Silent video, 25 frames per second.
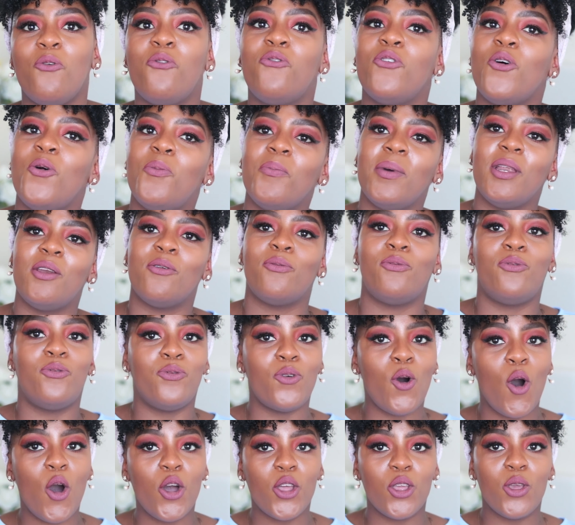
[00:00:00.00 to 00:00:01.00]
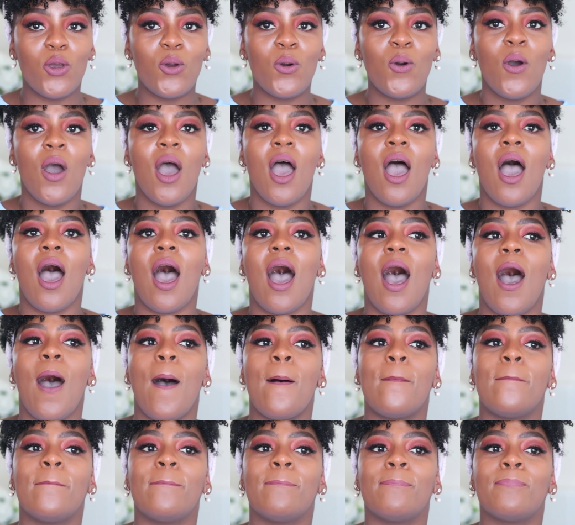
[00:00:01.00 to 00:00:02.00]
film it for you.
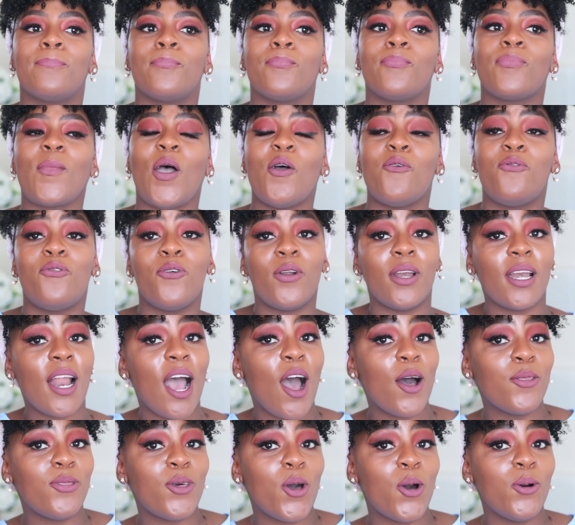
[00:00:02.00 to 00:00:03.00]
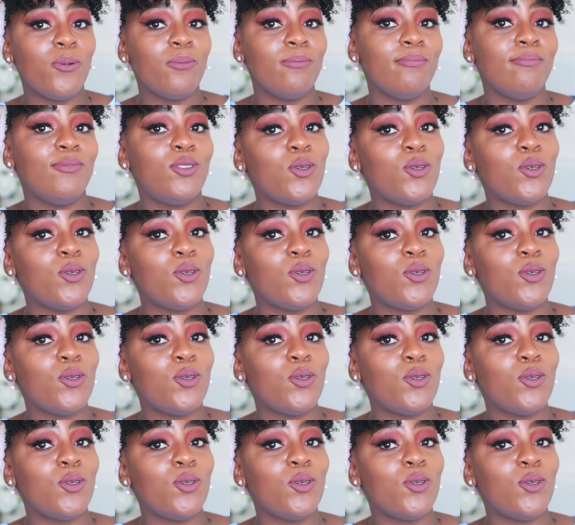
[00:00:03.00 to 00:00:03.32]
For now though,